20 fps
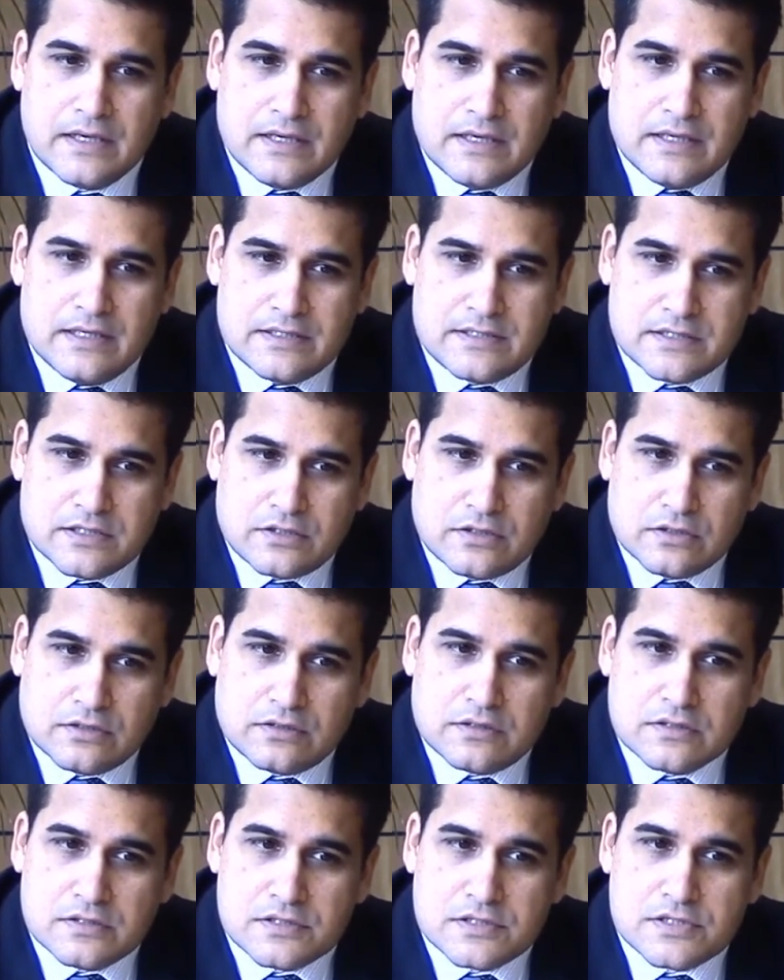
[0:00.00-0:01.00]
It's a good
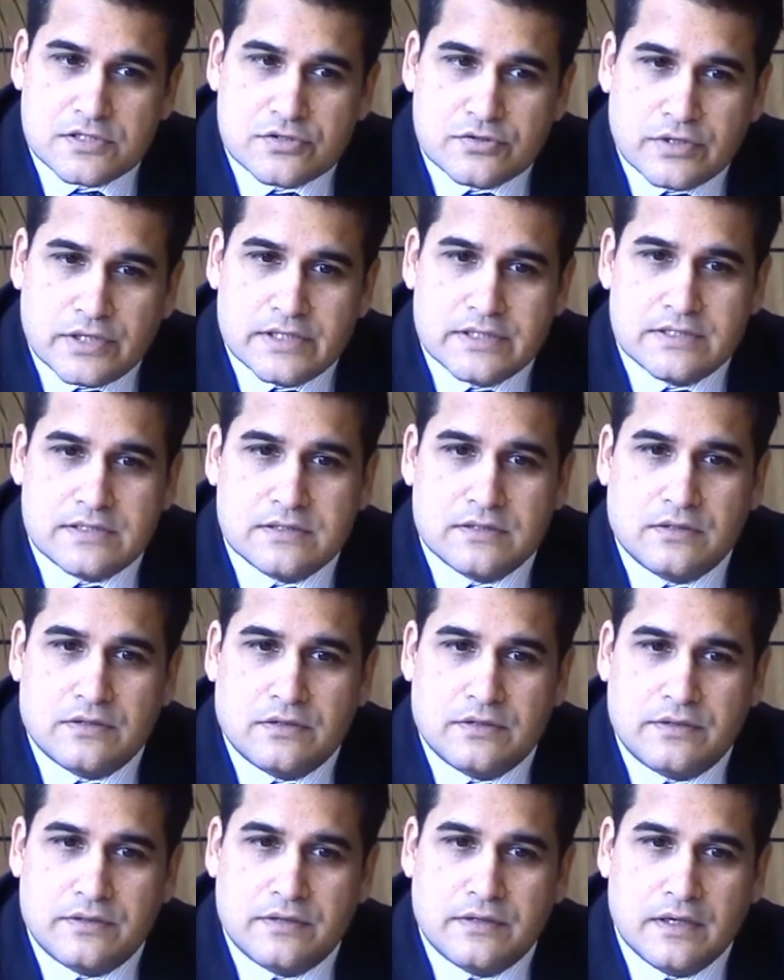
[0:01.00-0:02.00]
constraint
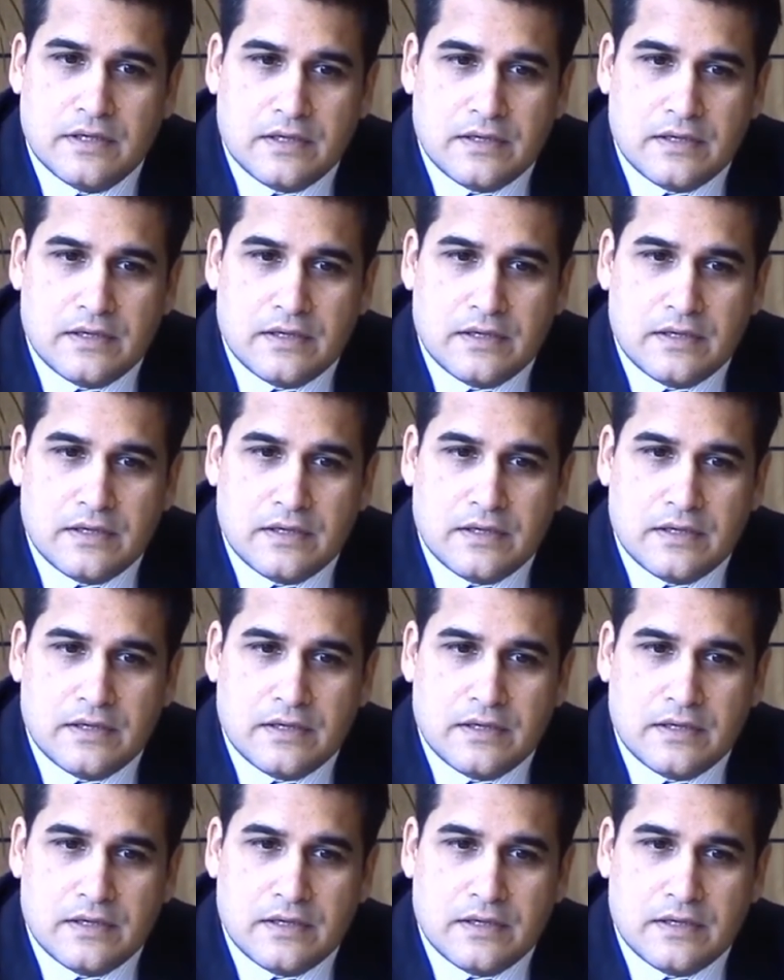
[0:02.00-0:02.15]
on